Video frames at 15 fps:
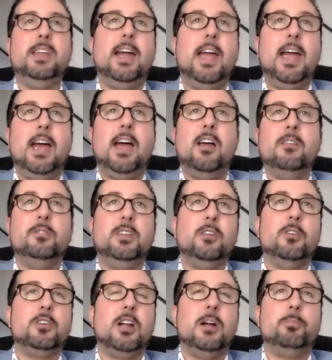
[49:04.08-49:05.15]
I have
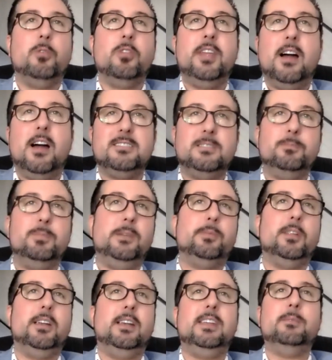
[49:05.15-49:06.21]
a couple thousand people
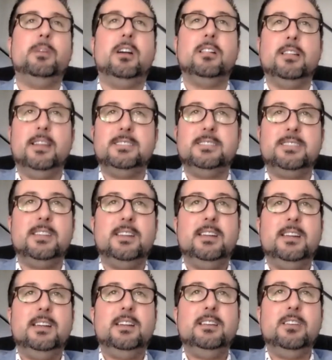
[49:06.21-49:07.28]
on an email list,
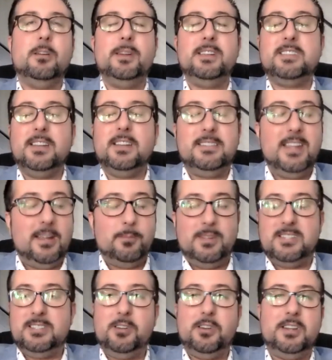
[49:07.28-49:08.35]
nobody's going to take me
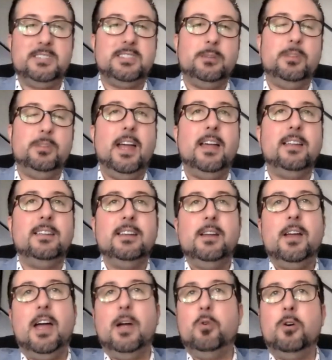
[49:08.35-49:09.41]
seriously with that.
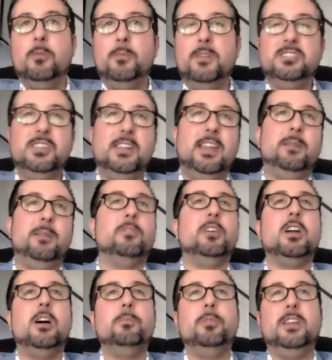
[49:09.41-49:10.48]
I won't mention the name of a
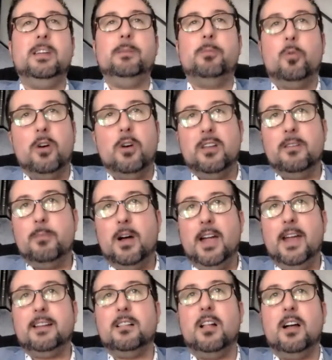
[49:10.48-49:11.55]
company, but one of
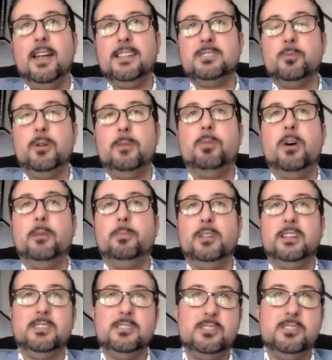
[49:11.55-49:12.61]
my clients went
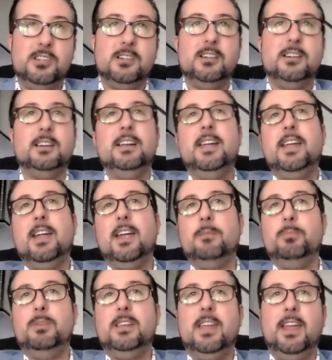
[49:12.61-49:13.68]
public this year
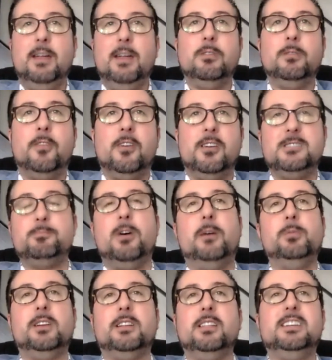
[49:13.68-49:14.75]
and became the first
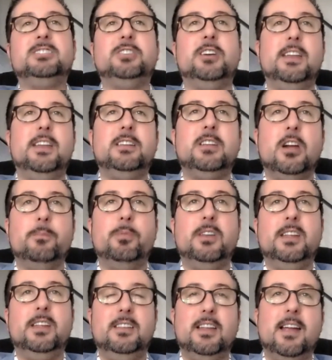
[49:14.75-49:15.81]
publicly traded
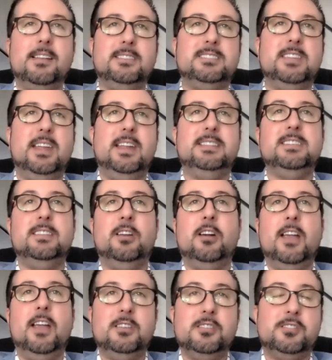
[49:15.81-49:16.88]
company in the United States in
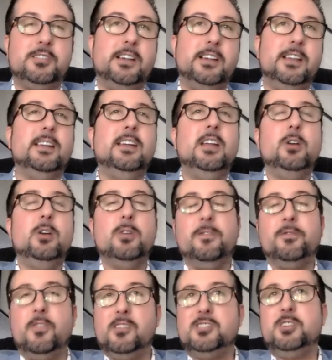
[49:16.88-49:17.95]
their industry. When I
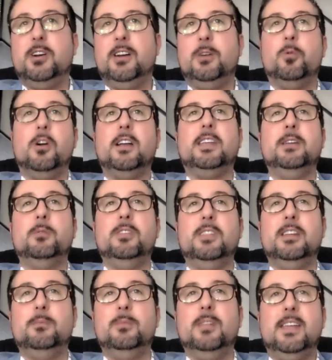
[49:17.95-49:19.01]
first started working with
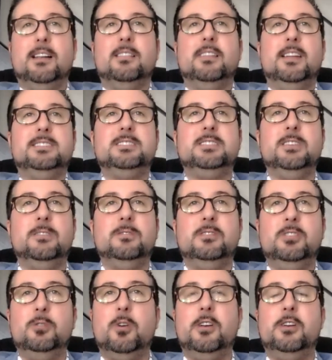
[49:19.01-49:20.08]
them, they had a list of
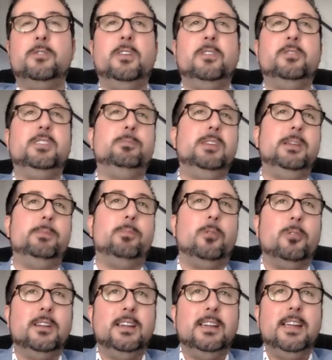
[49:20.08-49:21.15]
250 people.